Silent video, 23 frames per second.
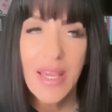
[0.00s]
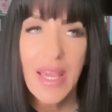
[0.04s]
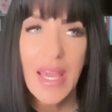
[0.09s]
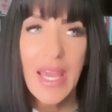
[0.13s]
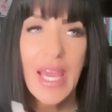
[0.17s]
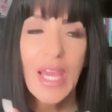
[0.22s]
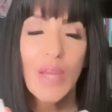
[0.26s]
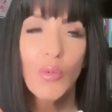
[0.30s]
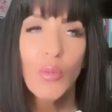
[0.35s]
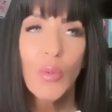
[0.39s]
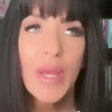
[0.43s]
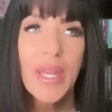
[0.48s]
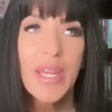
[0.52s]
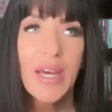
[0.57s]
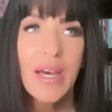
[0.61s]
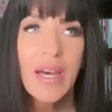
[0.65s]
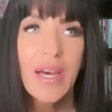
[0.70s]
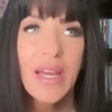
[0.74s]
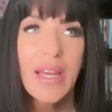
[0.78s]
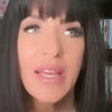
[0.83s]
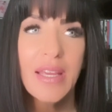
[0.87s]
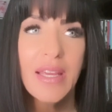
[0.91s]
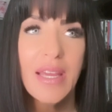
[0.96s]
And when
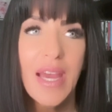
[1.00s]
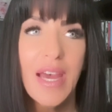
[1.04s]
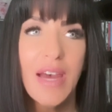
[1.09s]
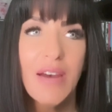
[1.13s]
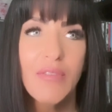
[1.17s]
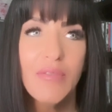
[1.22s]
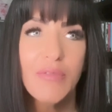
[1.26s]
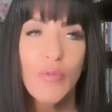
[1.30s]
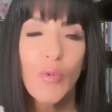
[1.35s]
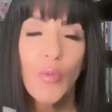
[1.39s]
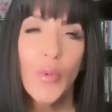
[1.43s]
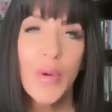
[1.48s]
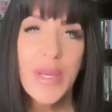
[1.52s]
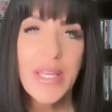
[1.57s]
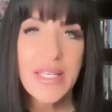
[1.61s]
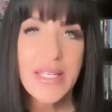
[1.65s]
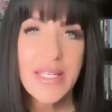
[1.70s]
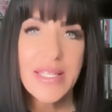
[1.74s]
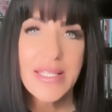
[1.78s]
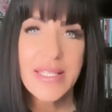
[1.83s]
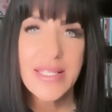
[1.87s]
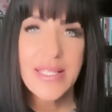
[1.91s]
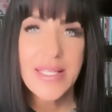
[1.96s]
I have
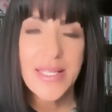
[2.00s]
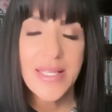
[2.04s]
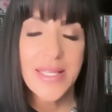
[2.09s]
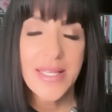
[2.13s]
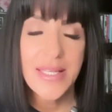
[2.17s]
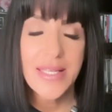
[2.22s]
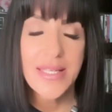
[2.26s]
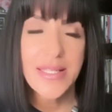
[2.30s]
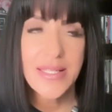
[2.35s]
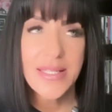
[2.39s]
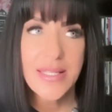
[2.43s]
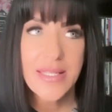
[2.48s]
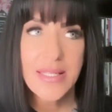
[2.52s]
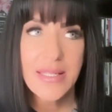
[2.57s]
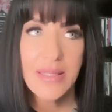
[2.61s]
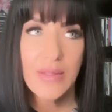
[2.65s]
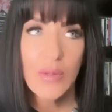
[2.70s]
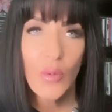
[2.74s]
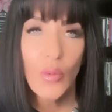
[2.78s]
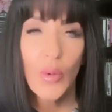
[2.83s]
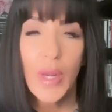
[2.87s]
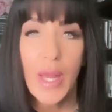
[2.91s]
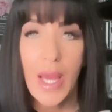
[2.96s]
witnessed these,
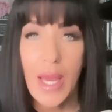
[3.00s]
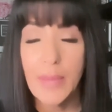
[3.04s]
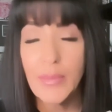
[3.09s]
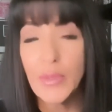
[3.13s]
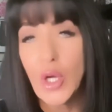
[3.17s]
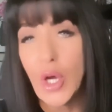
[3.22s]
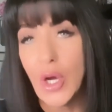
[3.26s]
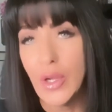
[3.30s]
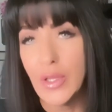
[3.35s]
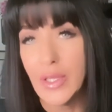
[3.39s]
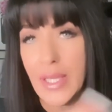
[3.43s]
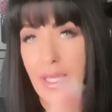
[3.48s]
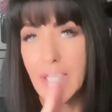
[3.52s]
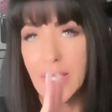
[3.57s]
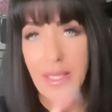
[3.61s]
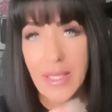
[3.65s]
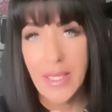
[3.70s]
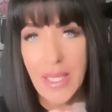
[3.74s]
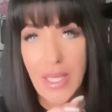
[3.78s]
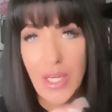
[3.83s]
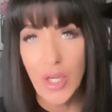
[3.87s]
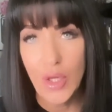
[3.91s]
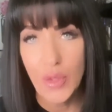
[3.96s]
what I'm calling
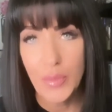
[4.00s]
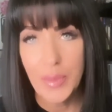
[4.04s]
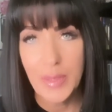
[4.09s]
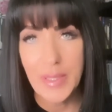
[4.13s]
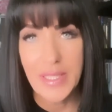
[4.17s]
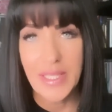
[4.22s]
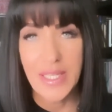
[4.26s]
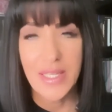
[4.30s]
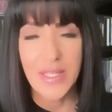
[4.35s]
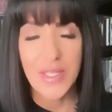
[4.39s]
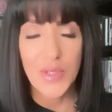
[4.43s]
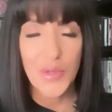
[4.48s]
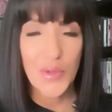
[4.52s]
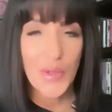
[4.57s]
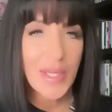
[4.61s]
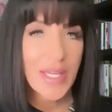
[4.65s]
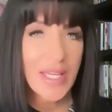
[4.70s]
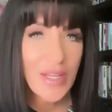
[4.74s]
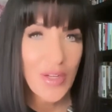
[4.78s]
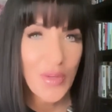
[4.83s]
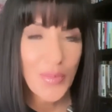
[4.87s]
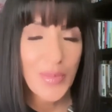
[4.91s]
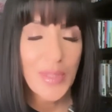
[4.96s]
keto police or
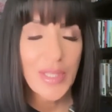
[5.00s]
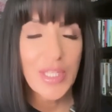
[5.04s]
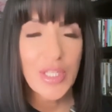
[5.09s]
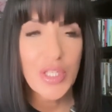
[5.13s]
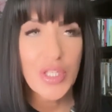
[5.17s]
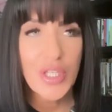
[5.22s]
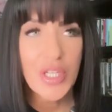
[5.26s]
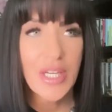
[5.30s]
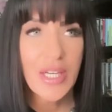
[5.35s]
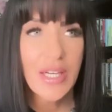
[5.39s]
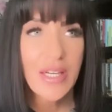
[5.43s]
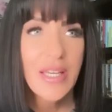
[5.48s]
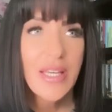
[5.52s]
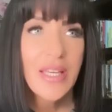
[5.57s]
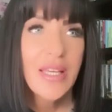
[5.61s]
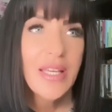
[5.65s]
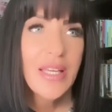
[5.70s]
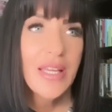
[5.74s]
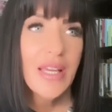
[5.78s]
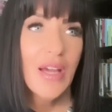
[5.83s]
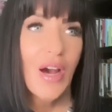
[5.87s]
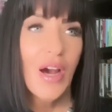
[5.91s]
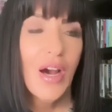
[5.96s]
keto militia,
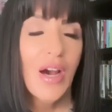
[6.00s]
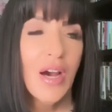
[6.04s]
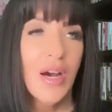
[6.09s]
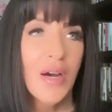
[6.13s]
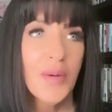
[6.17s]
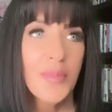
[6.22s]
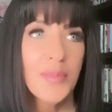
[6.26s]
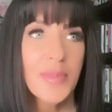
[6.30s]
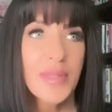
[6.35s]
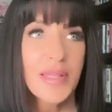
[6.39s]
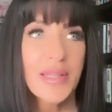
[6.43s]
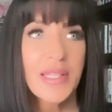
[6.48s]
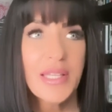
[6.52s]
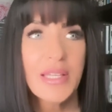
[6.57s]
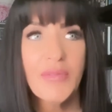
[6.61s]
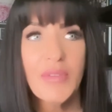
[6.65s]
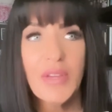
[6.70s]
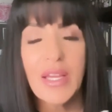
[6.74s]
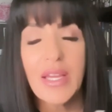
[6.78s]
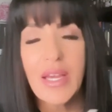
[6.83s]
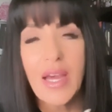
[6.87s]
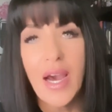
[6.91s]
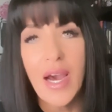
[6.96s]
um,
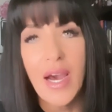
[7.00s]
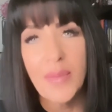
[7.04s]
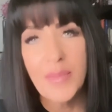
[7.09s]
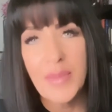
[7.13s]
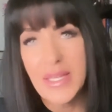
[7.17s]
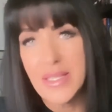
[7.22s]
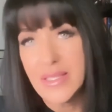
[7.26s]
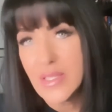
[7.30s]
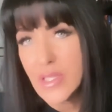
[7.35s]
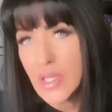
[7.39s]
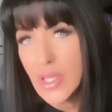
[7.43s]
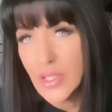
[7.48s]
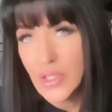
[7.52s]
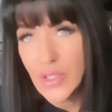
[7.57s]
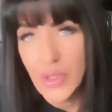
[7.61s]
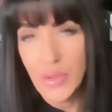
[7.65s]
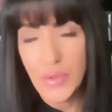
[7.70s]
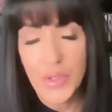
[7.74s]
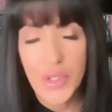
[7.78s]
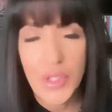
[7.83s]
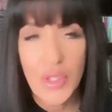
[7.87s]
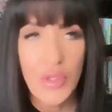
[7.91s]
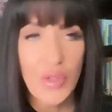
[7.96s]
leaving comments on
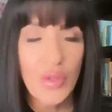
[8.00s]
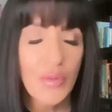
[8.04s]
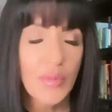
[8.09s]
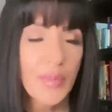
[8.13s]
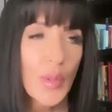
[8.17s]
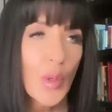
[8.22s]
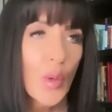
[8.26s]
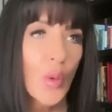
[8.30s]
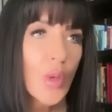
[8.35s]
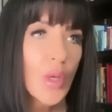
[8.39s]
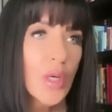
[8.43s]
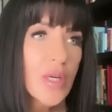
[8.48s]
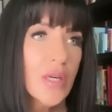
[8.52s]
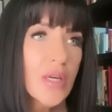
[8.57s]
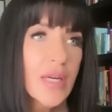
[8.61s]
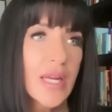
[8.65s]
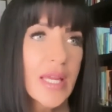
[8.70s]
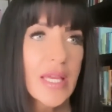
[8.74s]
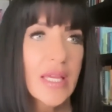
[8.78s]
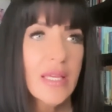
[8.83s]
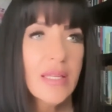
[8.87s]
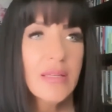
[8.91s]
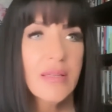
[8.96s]
YouTube or
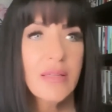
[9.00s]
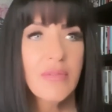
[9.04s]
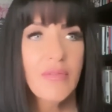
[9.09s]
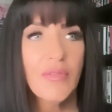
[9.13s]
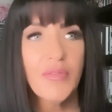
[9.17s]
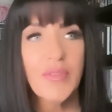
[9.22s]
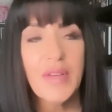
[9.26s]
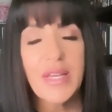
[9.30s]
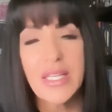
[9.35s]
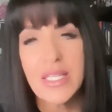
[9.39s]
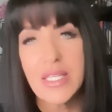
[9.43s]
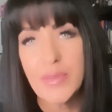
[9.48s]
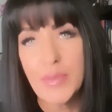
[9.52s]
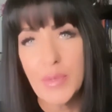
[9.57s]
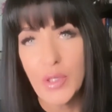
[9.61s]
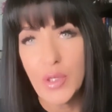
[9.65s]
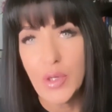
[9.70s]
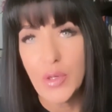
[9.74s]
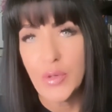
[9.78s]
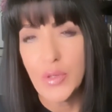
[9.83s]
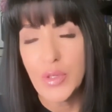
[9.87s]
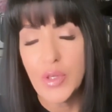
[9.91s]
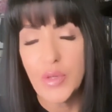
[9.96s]
in Facebook
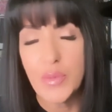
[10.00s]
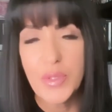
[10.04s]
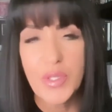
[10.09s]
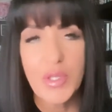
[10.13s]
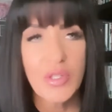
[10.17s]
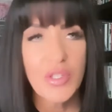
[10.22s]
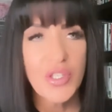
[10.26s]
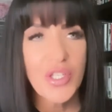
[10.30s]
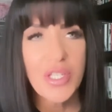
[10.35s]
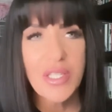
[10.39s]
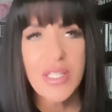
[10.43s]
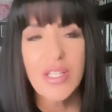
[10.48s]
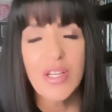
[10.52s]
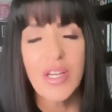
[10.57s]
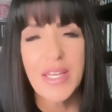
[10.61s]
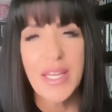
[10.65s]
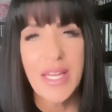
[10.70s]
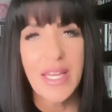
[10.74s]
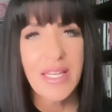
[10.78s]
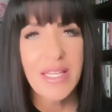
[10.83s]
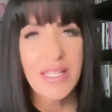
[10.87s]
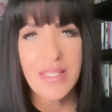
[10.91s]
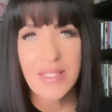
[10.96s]
groups or just on
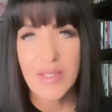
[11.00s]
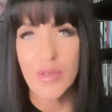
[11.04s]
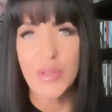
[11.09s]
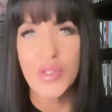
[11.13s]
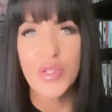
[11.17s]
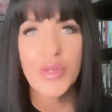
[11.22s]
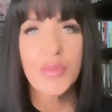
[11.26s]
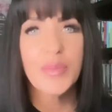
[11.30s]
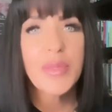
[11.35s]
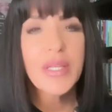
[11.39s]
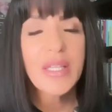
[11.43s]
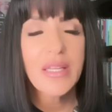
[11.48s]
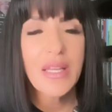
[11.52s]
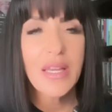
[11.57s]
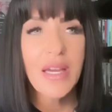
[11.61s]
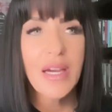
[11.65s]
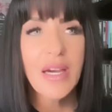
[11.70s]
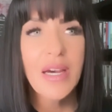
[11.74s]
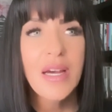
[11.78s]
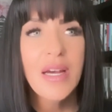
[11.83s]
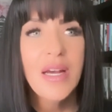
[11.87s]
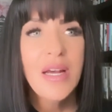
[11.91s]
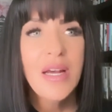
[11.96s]
any social media,